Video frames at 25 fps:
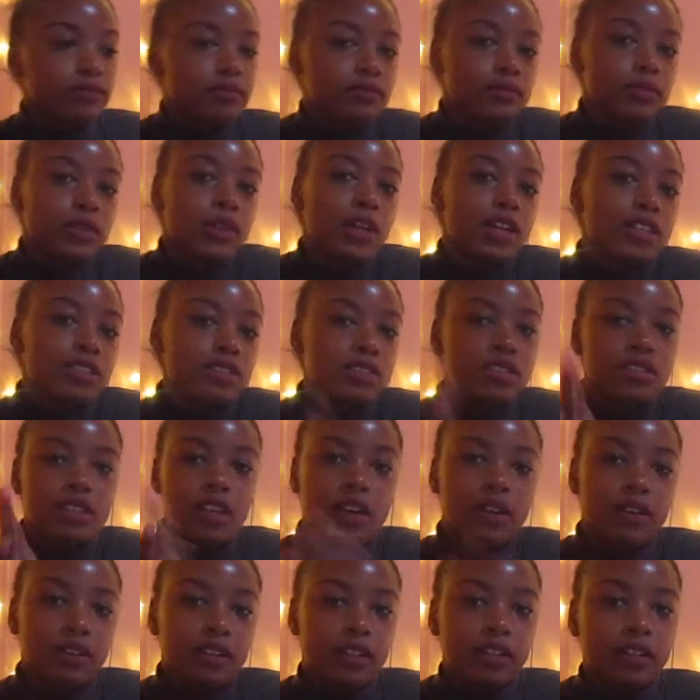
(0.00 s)
you guys a
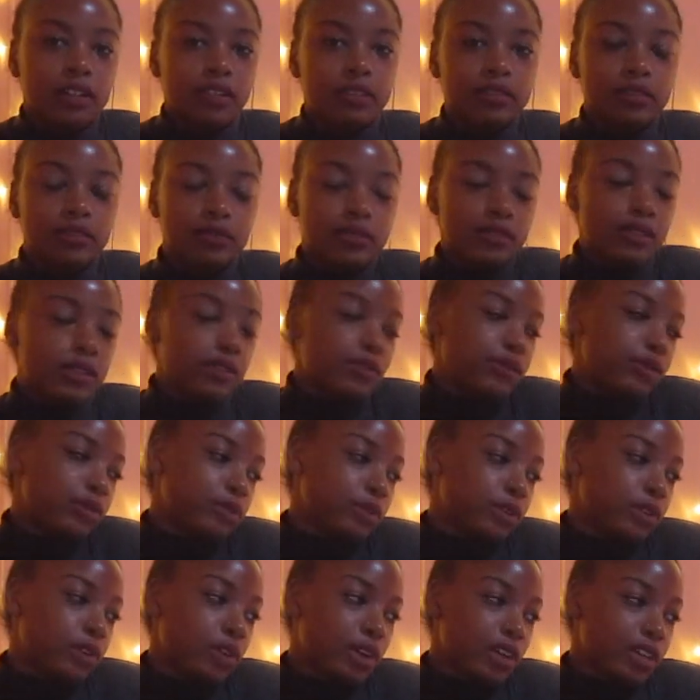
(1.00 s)
shout out if you
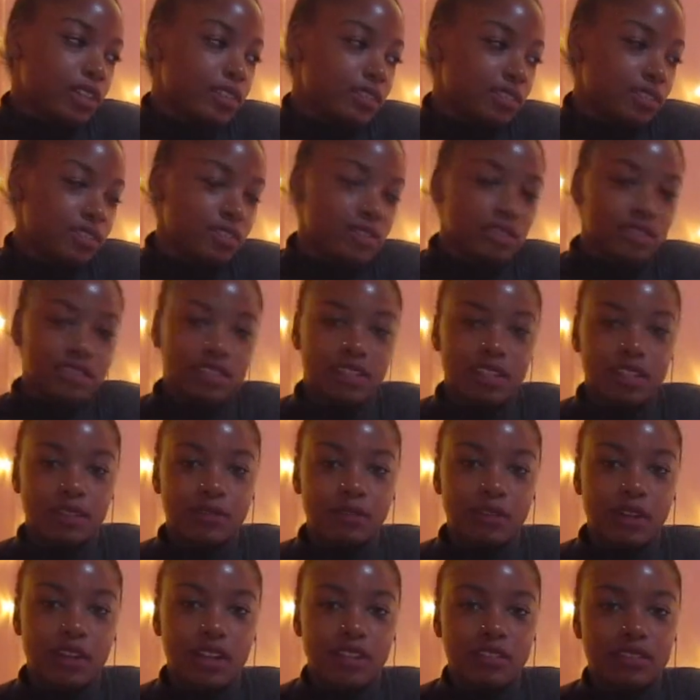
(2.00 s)
request, just like
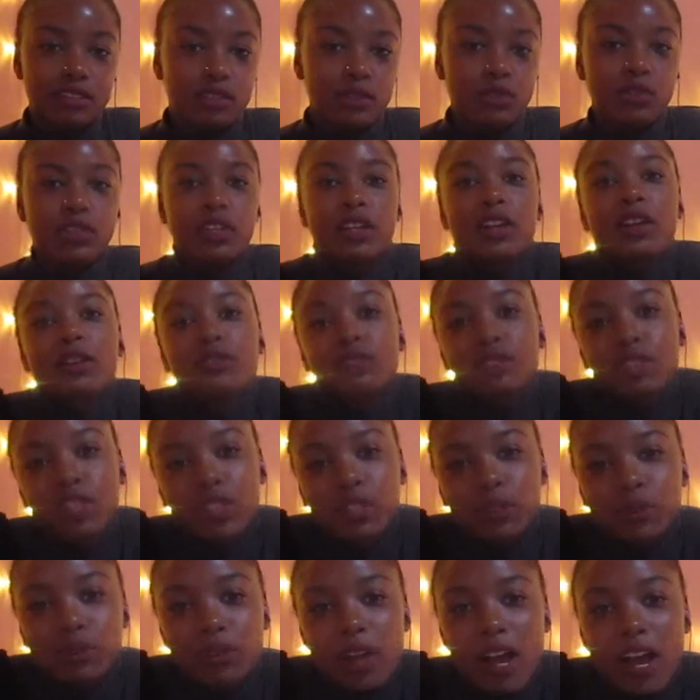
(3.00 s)
Ron. So shout out to
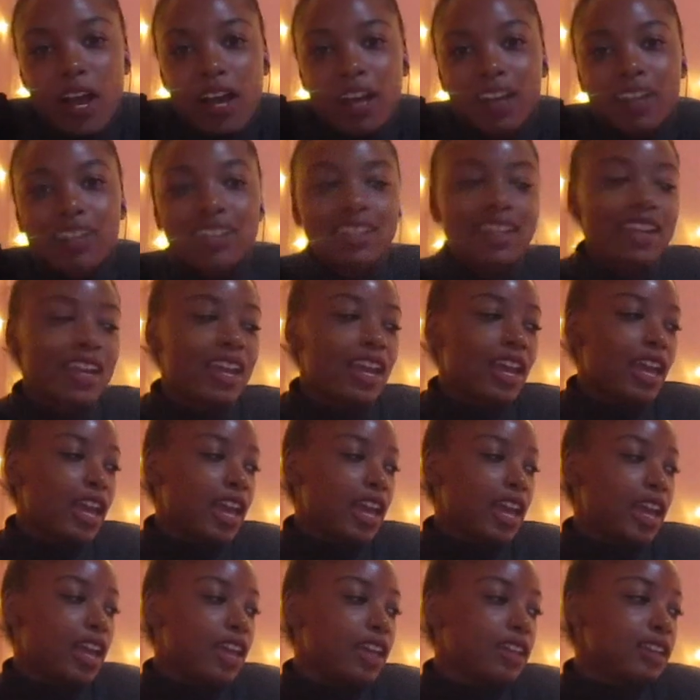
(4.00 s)
you, Ron,
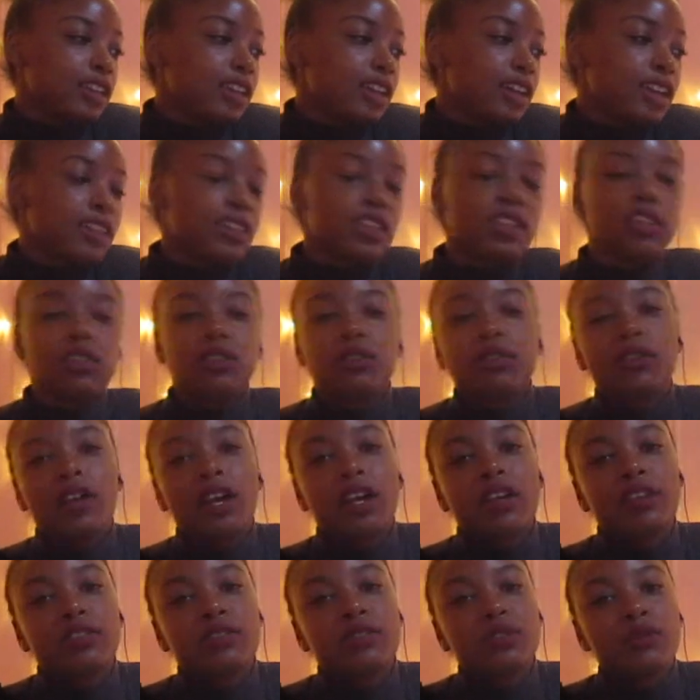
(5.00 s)
and yeah, thank you
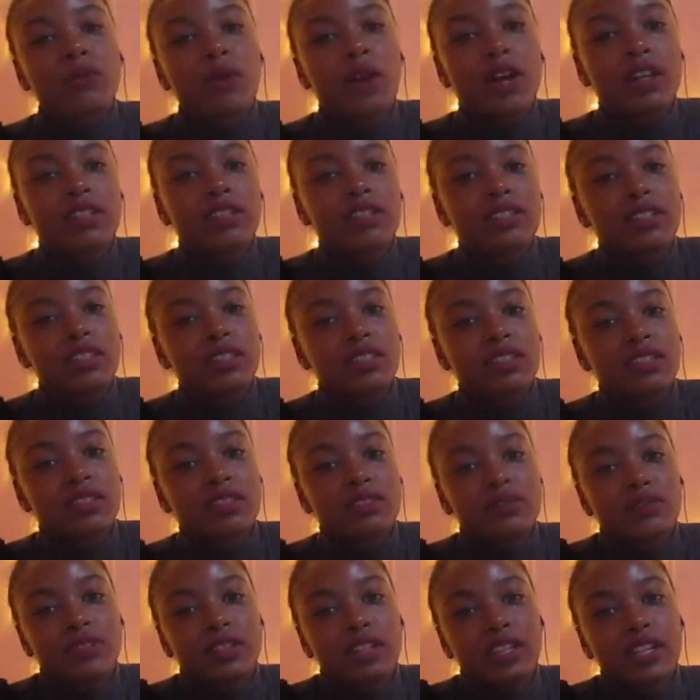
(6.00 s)
guys for watching
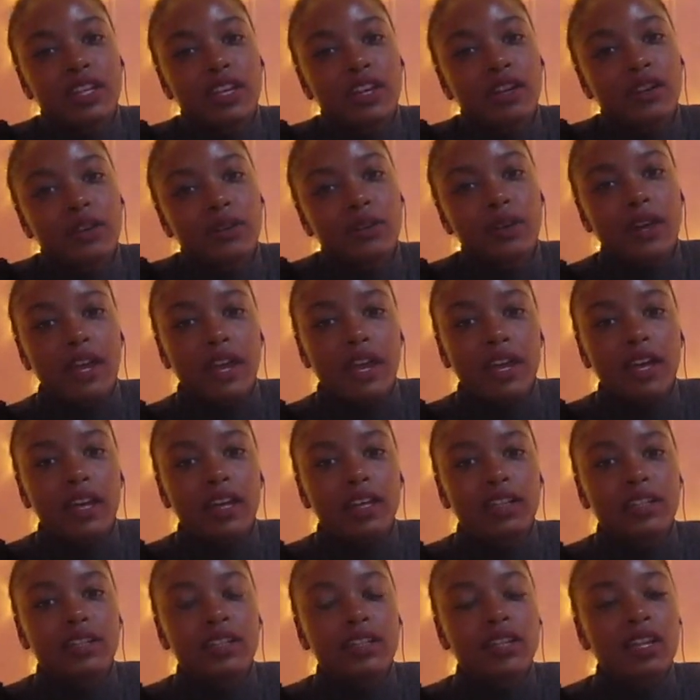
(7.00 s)
this video,
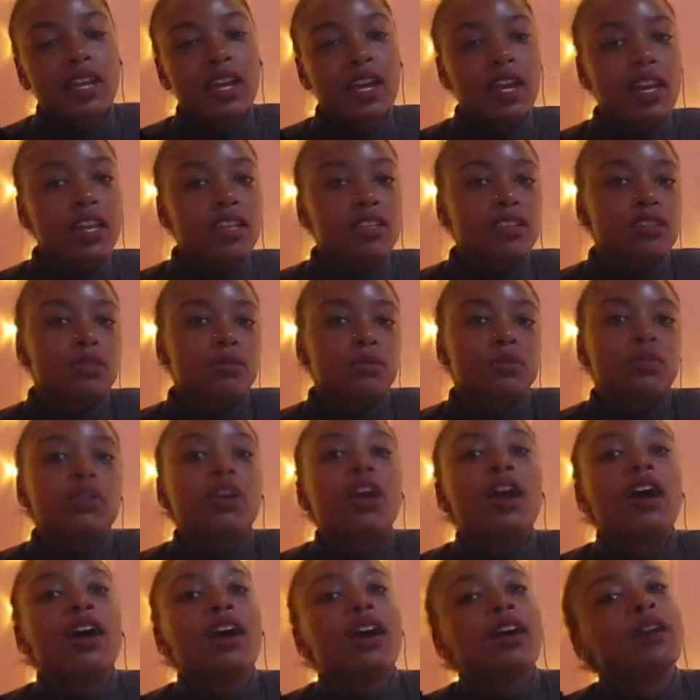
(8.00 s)
and
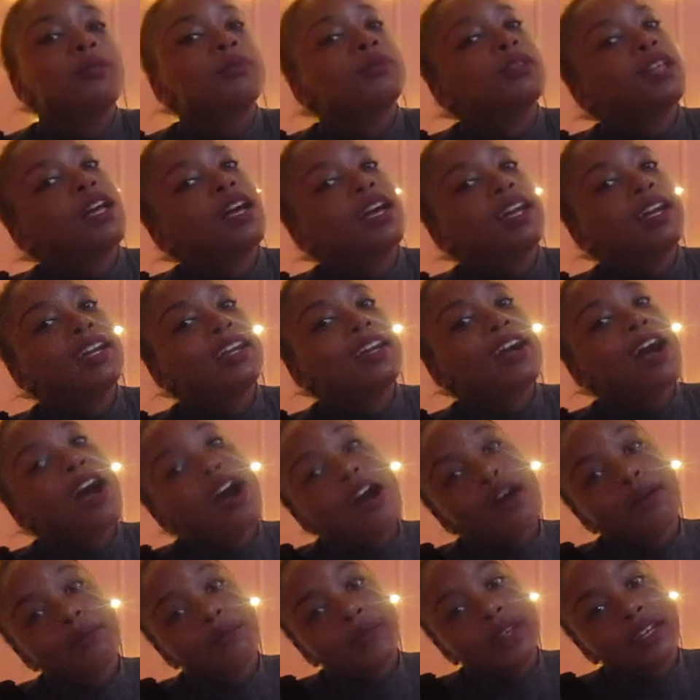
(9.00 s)
subscribe, like,
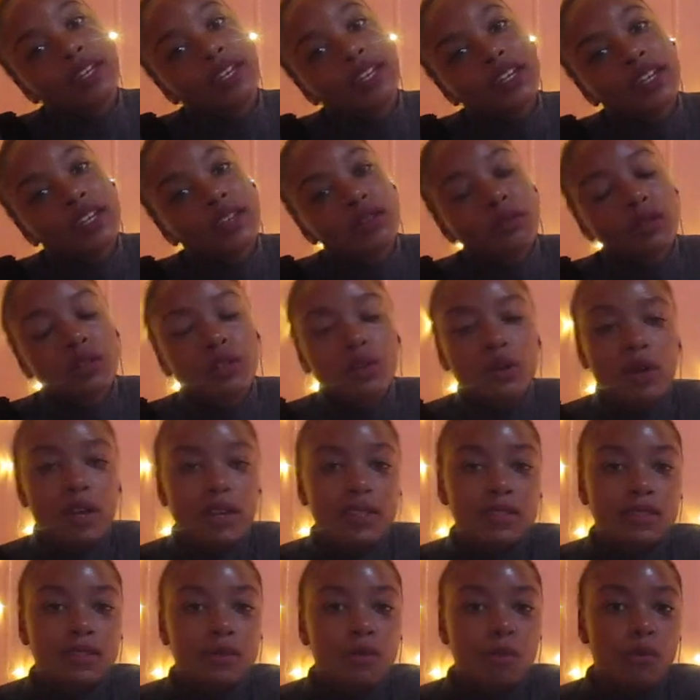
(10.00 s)
comment,
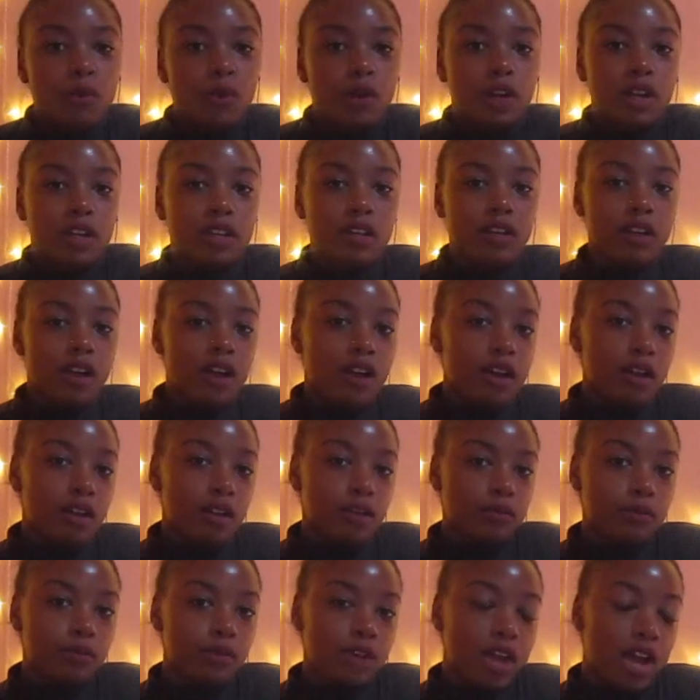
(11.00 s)
request some more
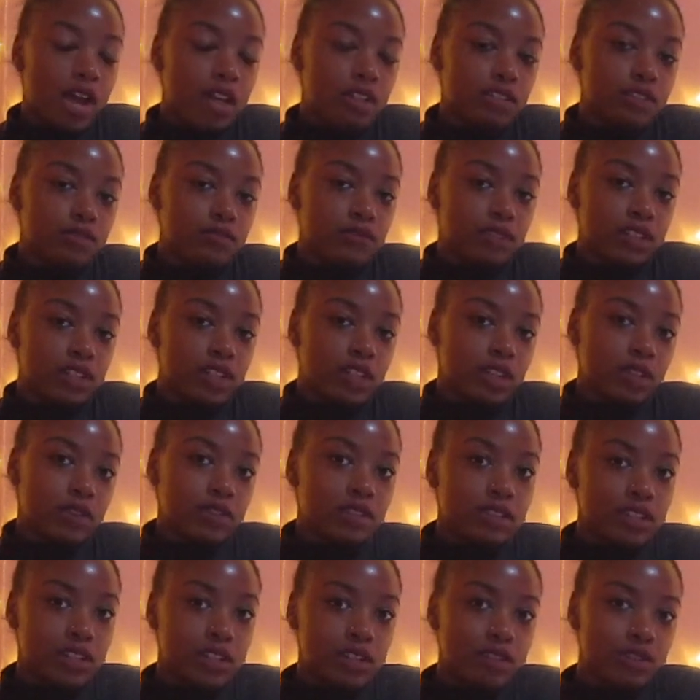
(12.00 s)
reaction
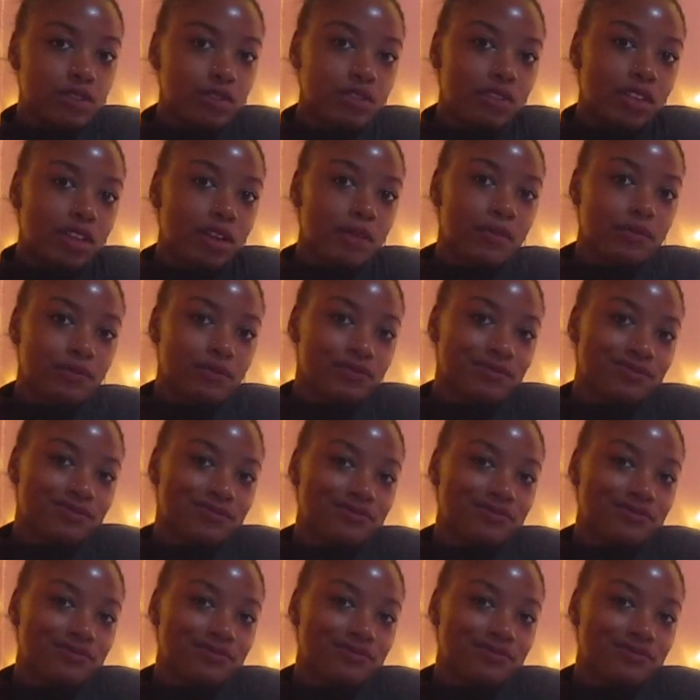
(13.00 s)
videos, and I'll do them.